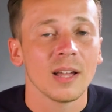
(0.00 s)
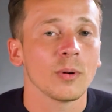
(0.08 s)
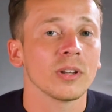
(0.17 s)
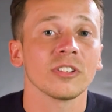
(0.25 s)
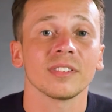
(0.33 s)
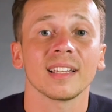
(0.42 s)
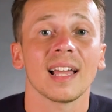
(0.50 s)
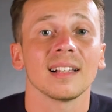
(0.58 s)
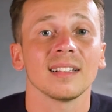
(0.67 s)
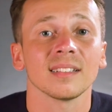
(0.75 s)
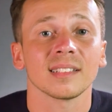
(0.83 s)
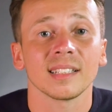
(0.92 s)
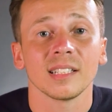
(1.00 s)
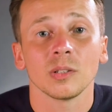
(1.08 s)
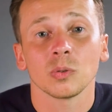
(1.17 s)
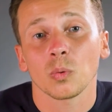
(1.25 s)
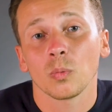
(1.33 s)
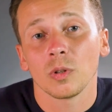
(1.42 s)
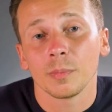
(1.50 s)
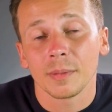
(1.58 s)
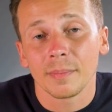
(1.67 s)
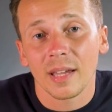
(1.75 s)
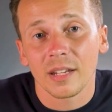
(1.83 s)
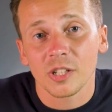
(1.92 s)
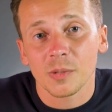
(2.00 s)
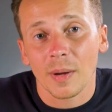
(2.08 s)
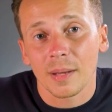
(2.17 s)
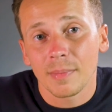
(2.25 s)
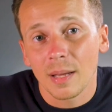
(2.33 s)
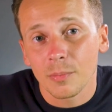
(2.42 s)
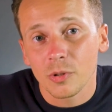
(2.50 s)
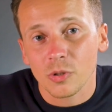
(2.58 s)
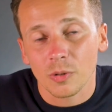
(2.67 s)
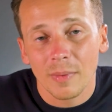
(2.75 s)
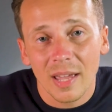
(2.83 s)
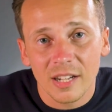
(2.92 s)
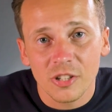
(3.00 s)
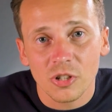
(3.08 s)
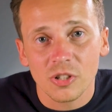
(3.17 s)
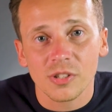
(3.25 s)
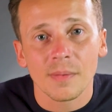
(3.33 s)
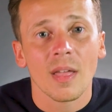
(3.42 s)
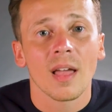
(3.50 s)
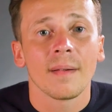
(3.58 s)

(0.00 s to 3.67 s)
whether the LLCs will be managed by members or managers,